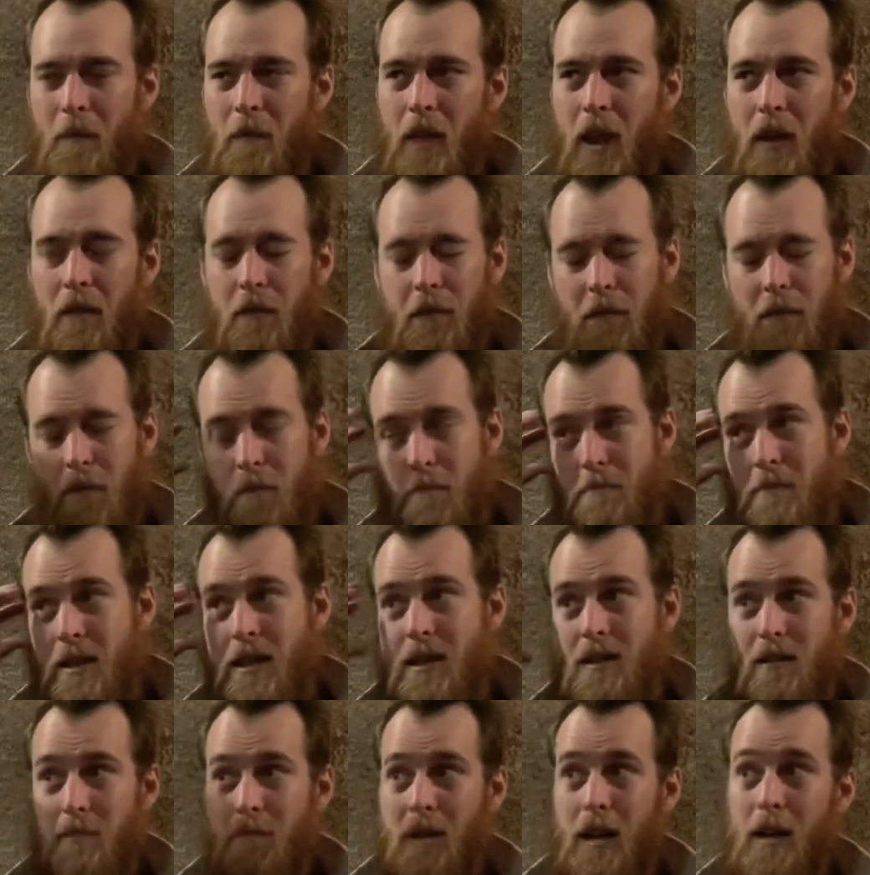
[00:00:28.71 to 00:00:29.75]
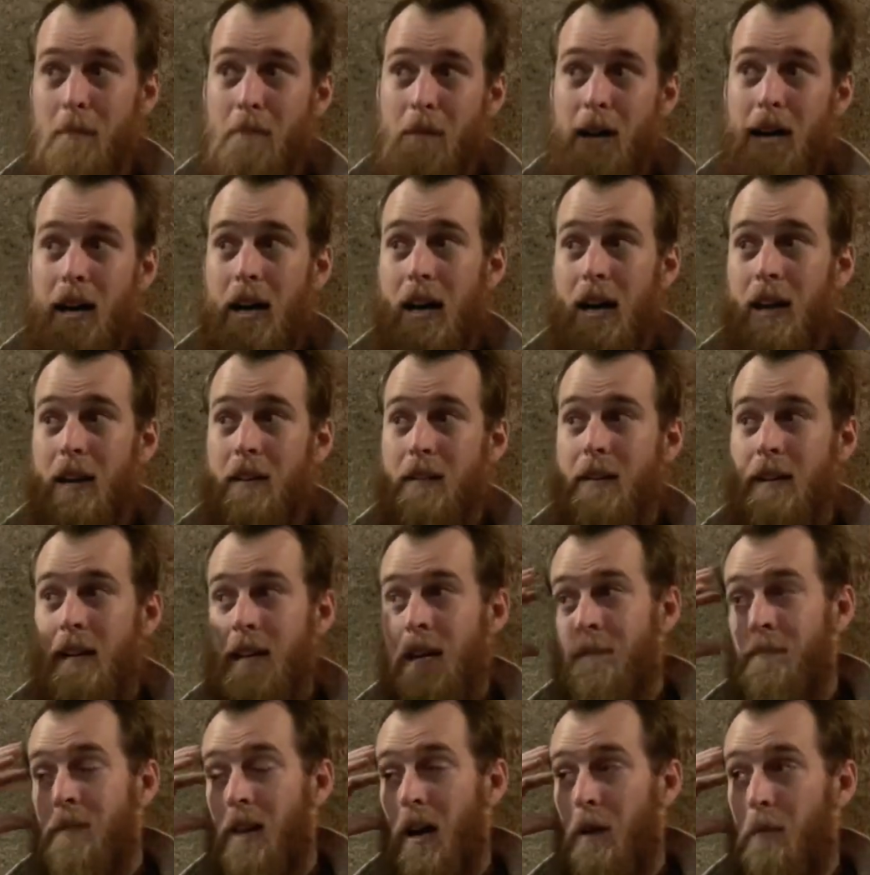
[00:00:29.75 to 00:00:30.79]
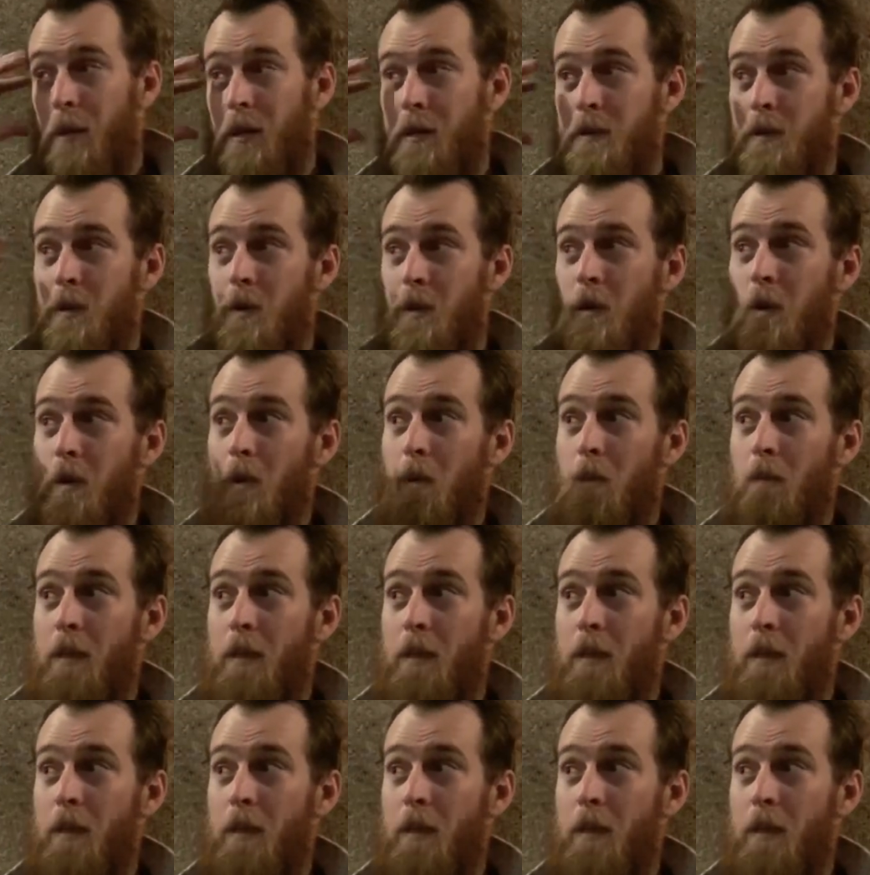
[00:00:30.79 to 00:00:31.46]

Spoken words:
And for me, in my mind, I went to,